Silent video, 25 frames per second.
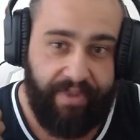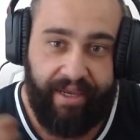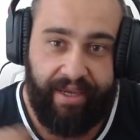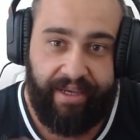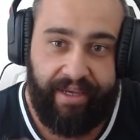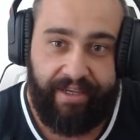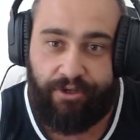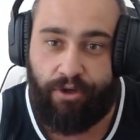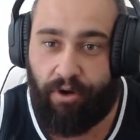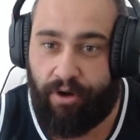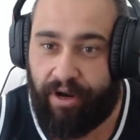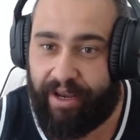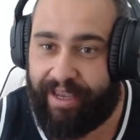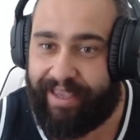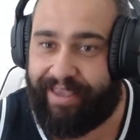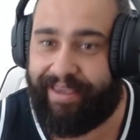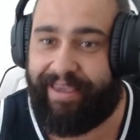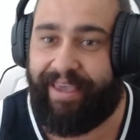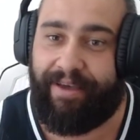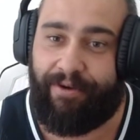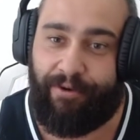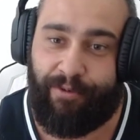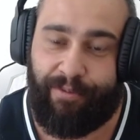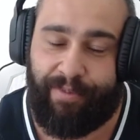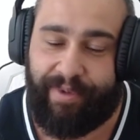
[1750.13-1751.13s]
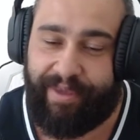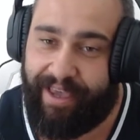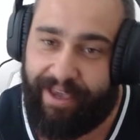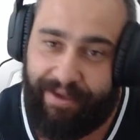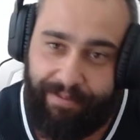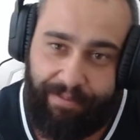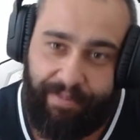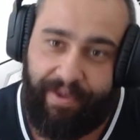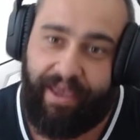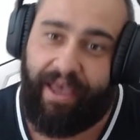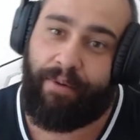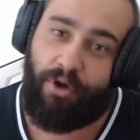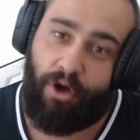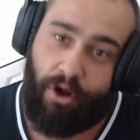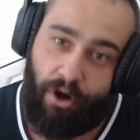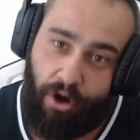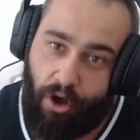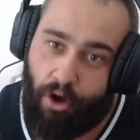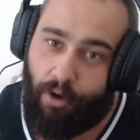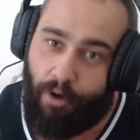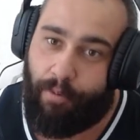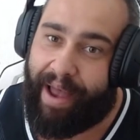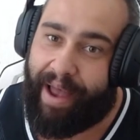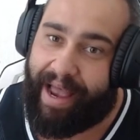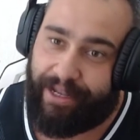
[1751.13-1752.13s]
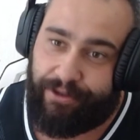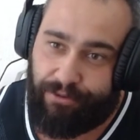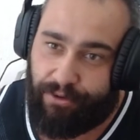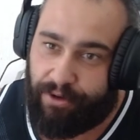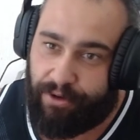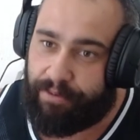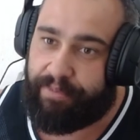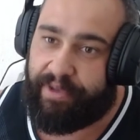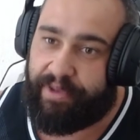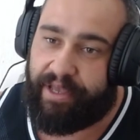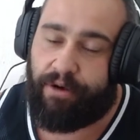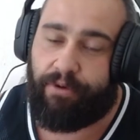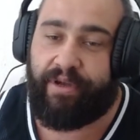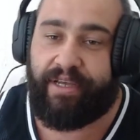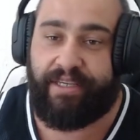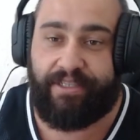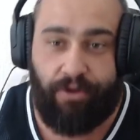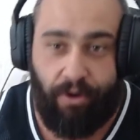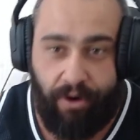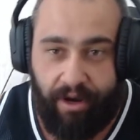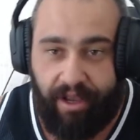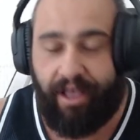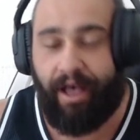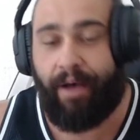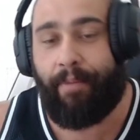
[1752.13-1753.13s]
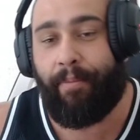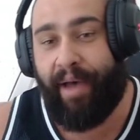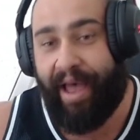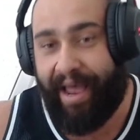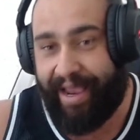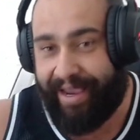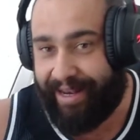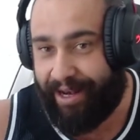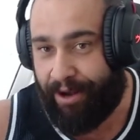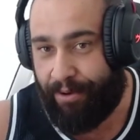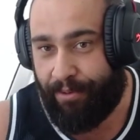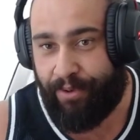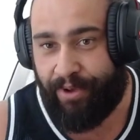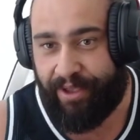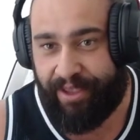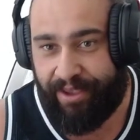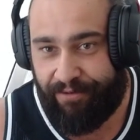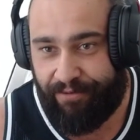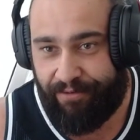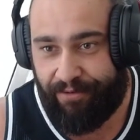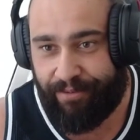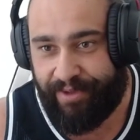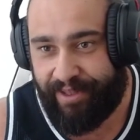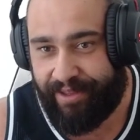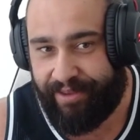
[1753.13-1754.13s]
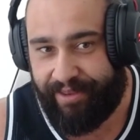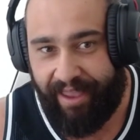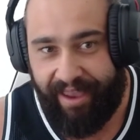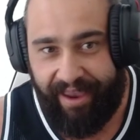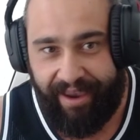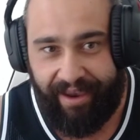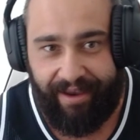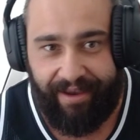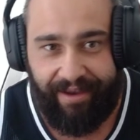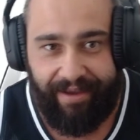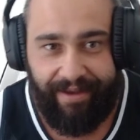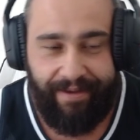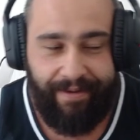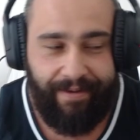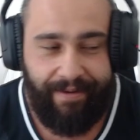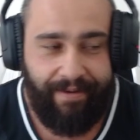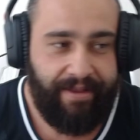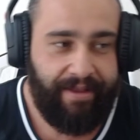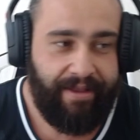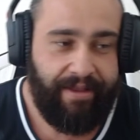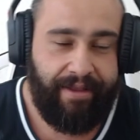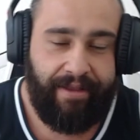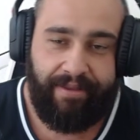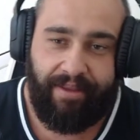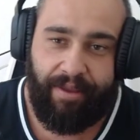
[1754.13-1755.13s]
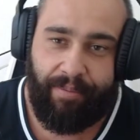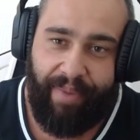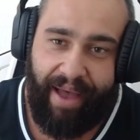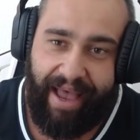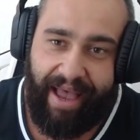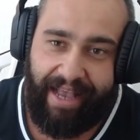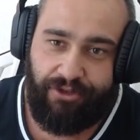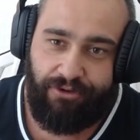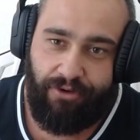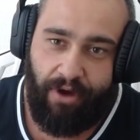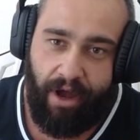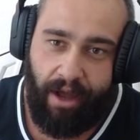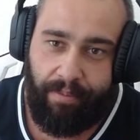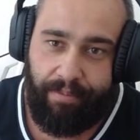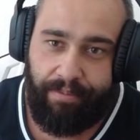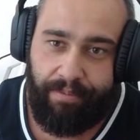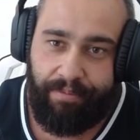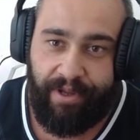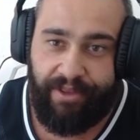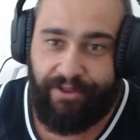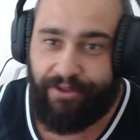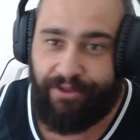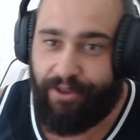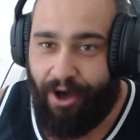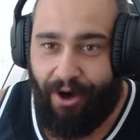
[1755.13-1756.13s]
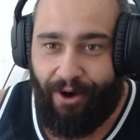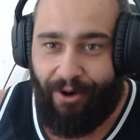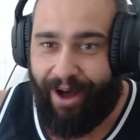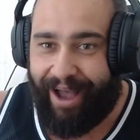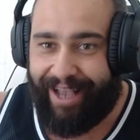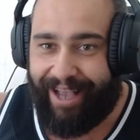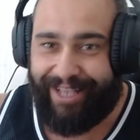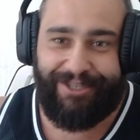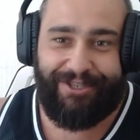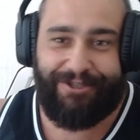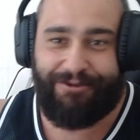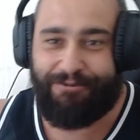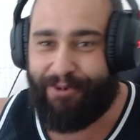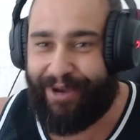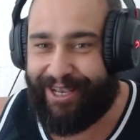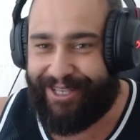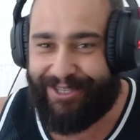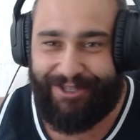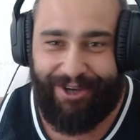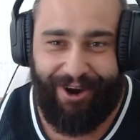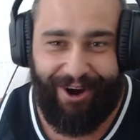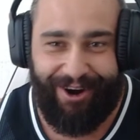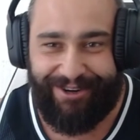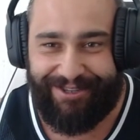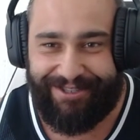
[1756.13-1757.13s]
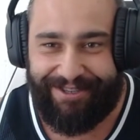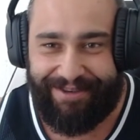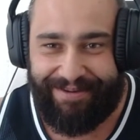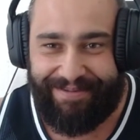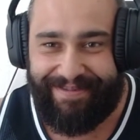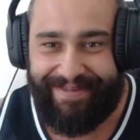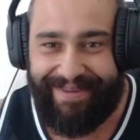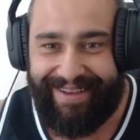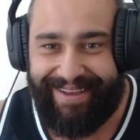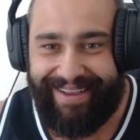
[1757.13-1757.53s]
He's going to kick me. I'm going to go back to the middle. He's going to come back and I'm going to give him the thing, the backdrop. But no, I just went and charged him.